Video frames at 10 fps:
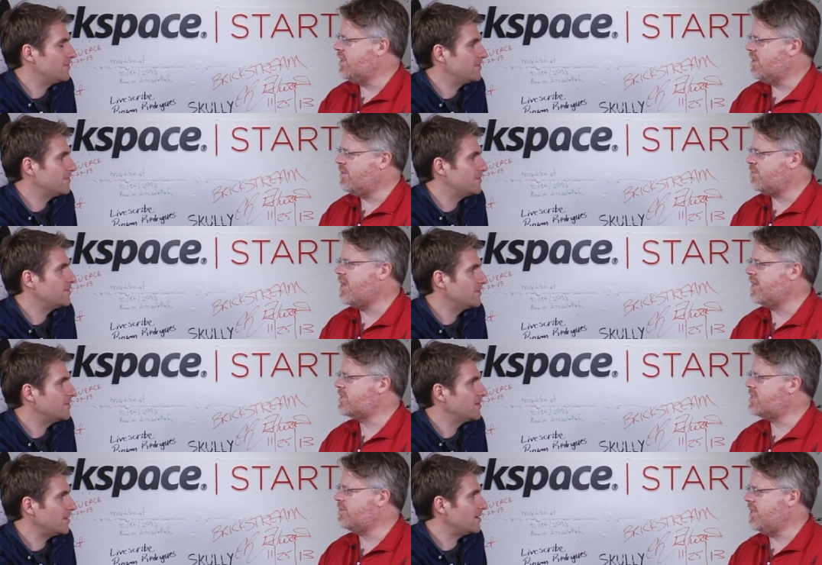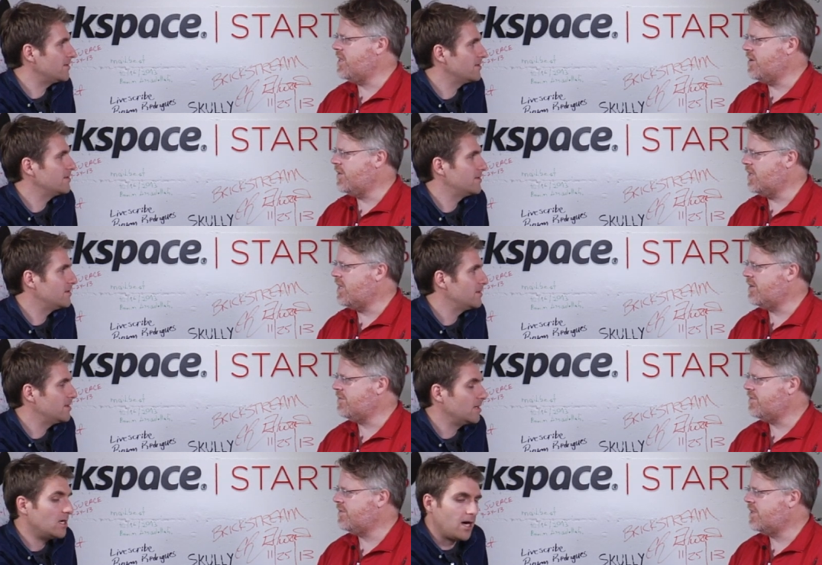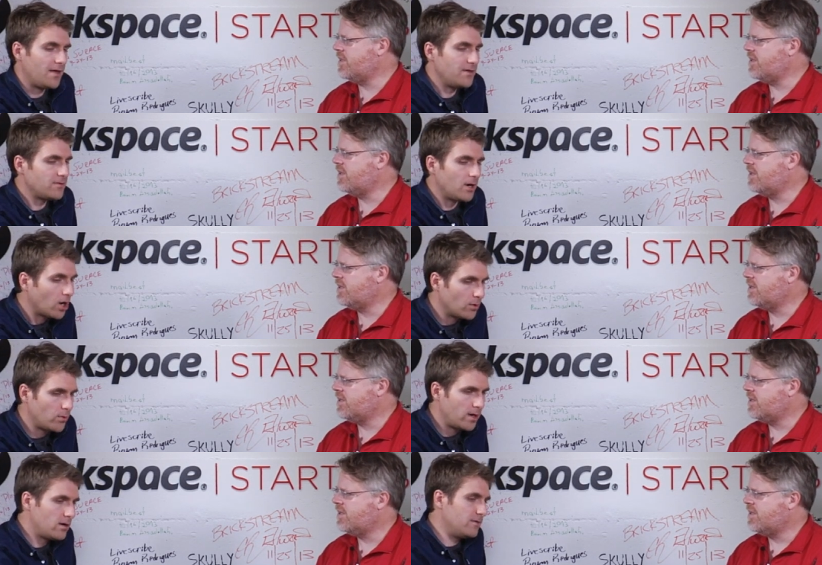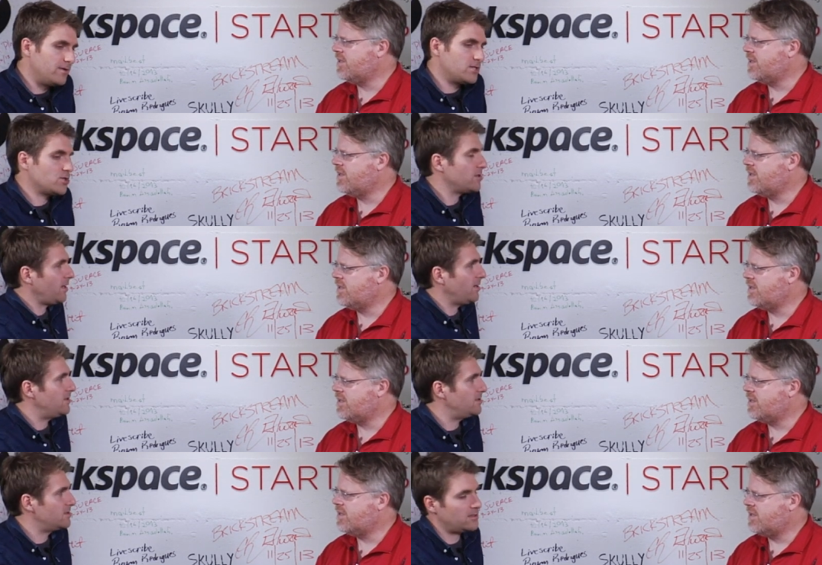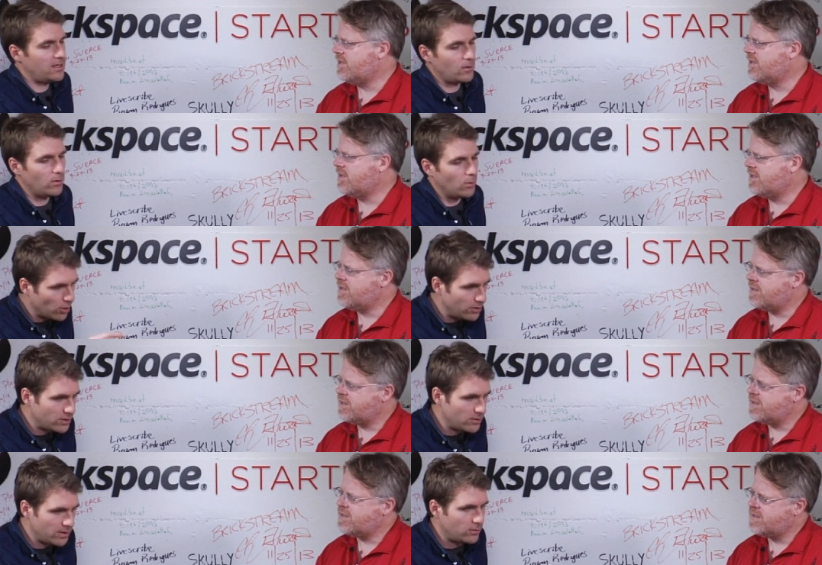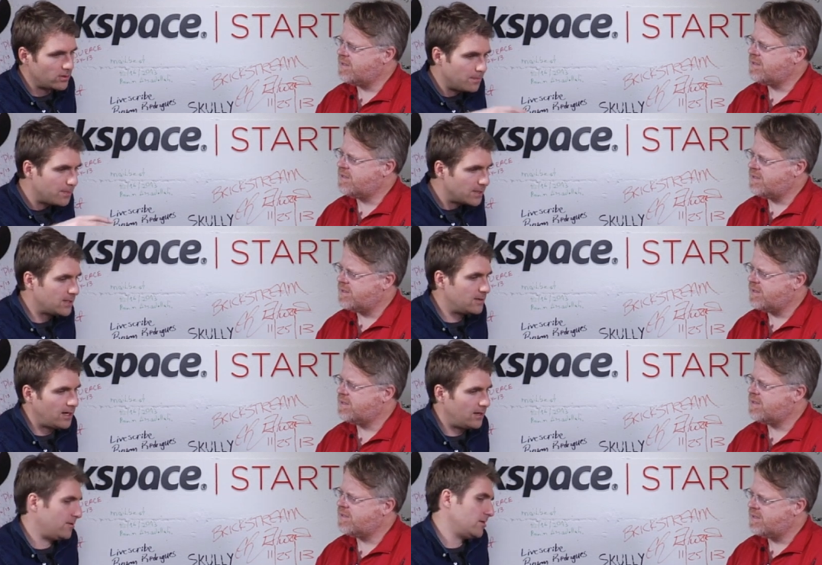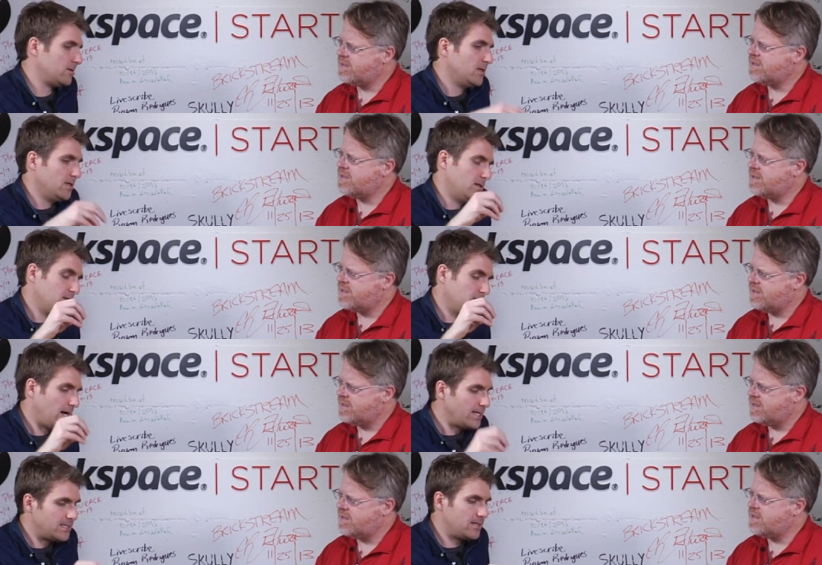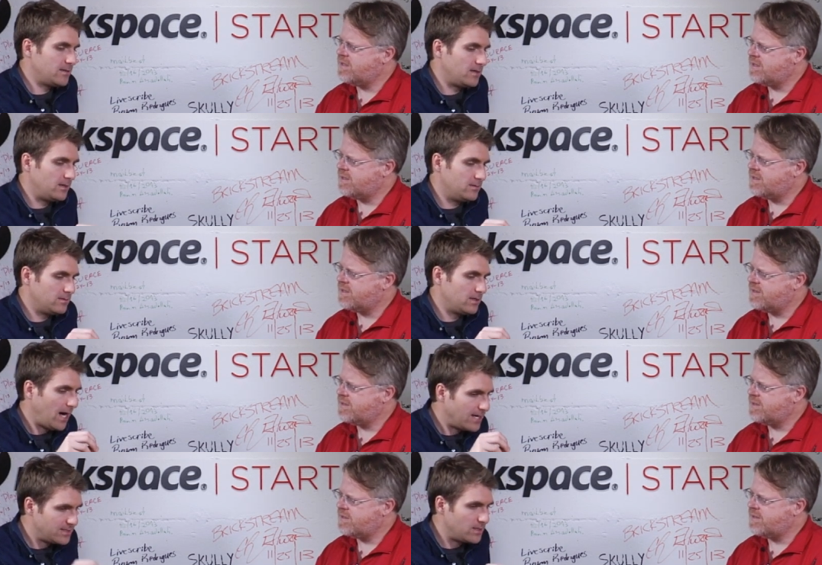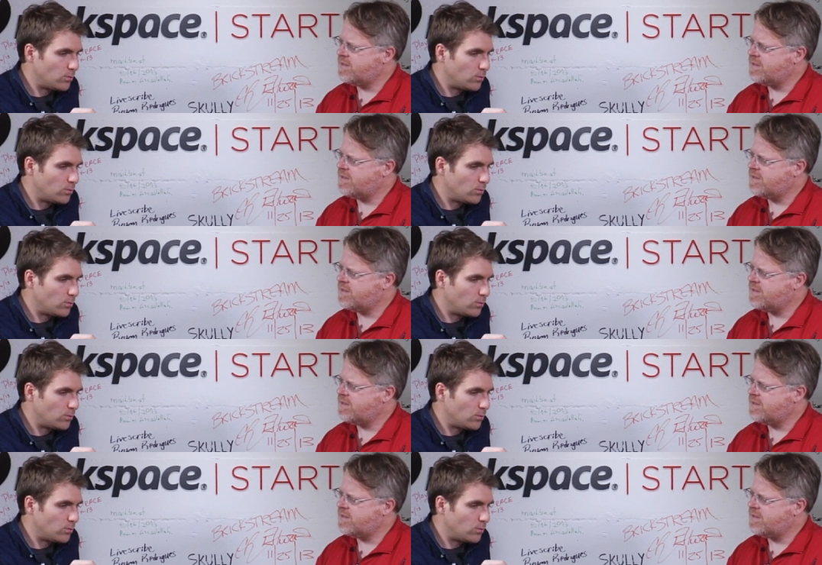Speaker 1: uh, the products that we yeah. know and love?
Speaker 2: I think the hardware eventually is like what we're doing with a billion dollar. idea that, that I see